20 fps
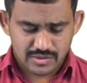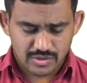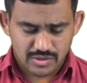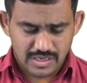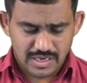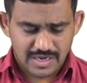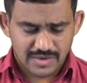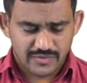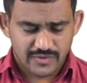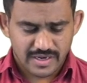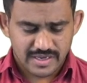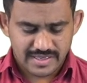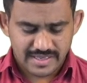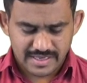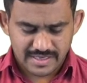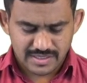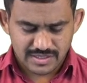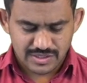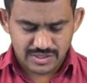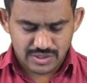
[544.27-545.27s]
So not
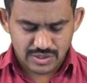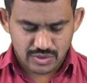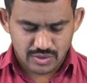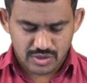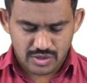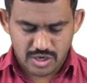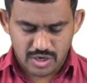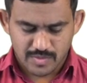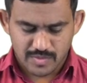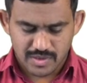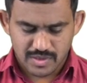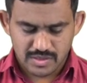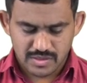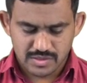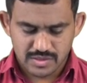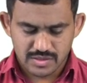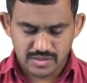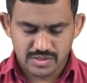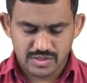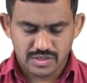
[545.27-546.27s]
48, 0 comma
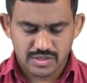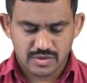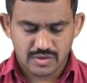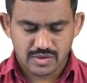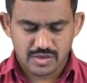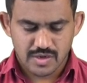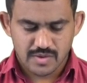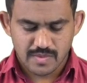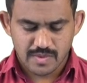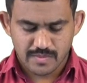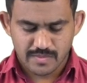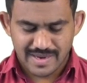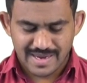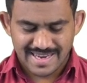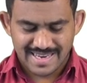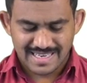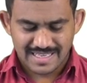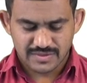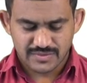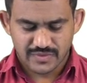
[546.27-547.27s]

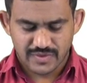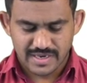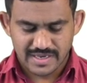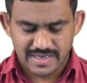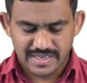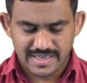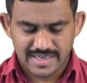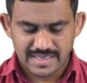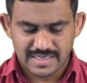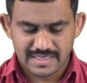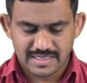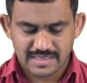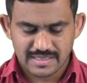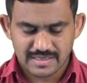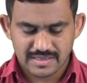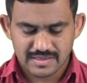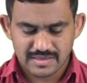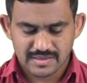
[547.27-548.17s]
minus 48.